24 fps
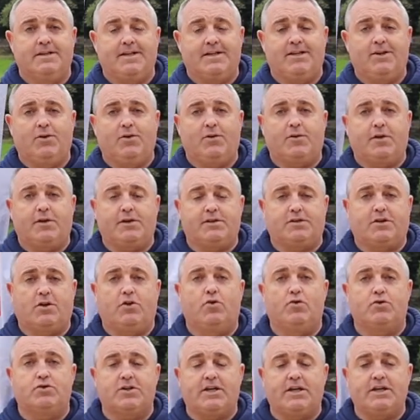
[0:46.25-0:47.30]
you know, it's
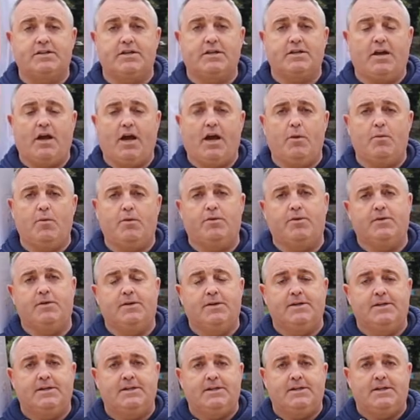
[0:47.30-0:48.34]
close season now, and
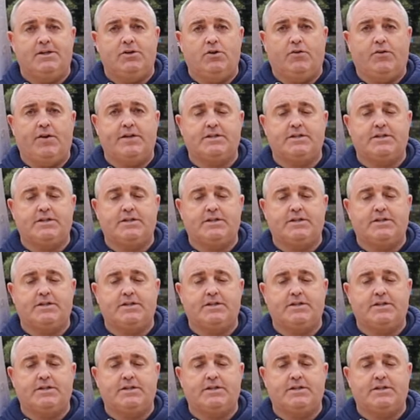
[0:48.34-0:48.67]
you know,